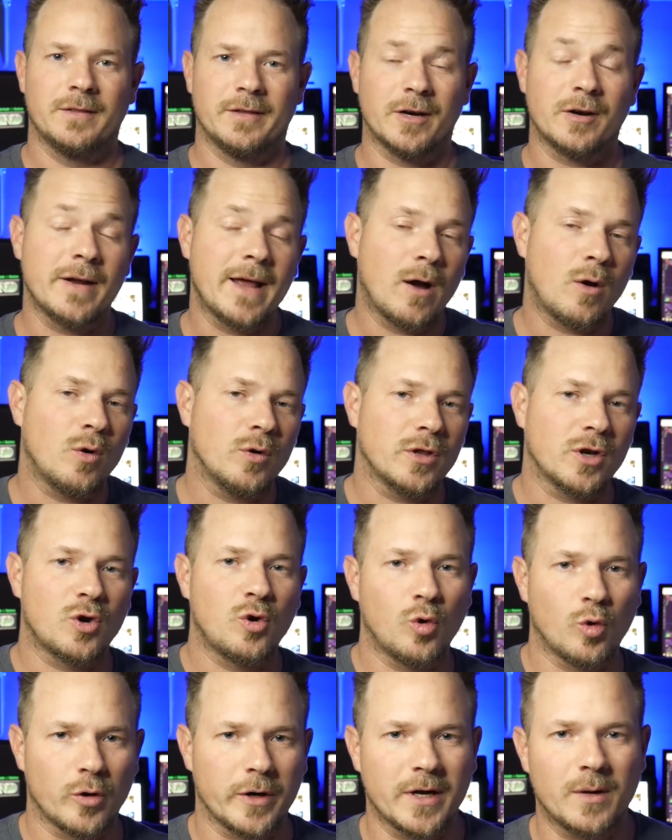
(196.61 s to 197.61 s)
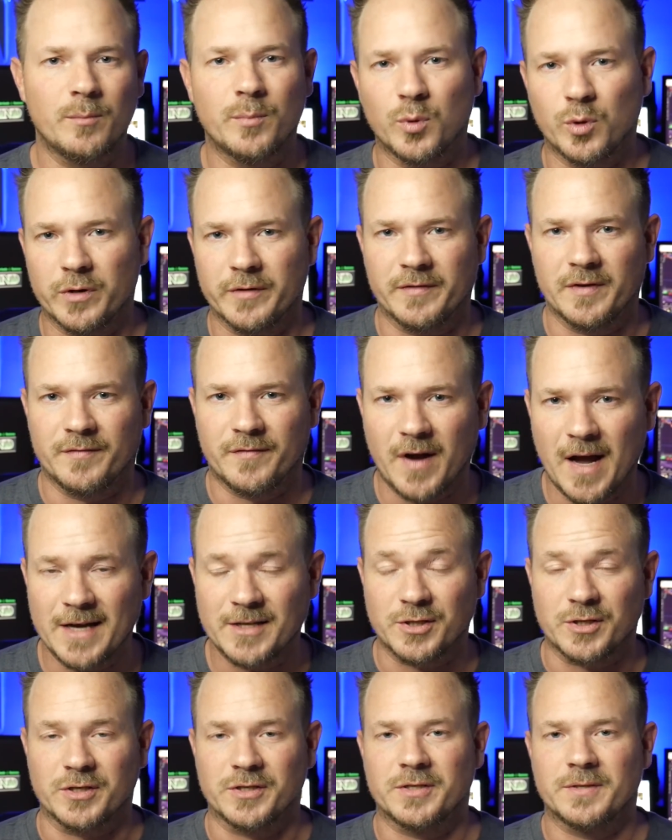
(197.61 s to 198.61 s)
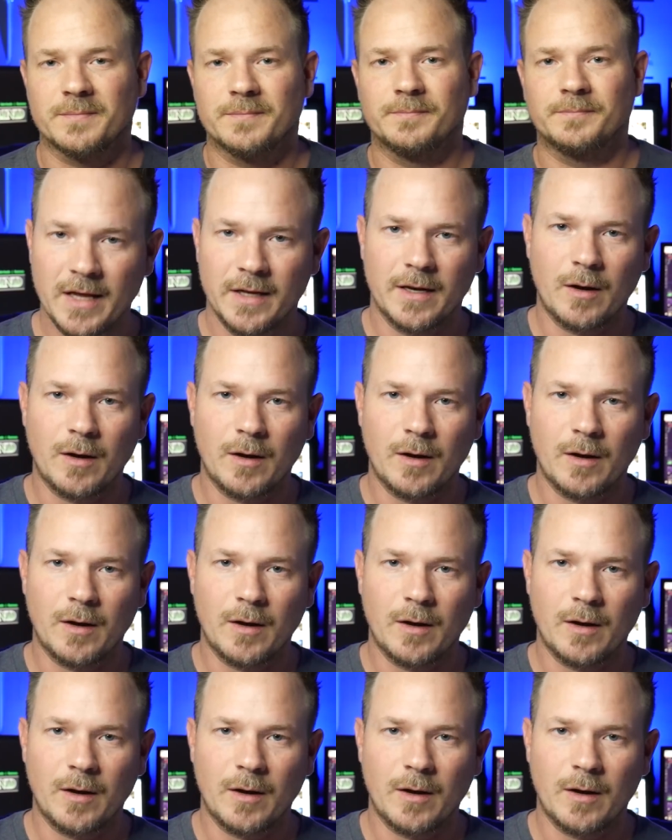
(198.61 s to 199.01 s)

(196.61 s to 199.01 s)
They're now on the Coreum board of advisors.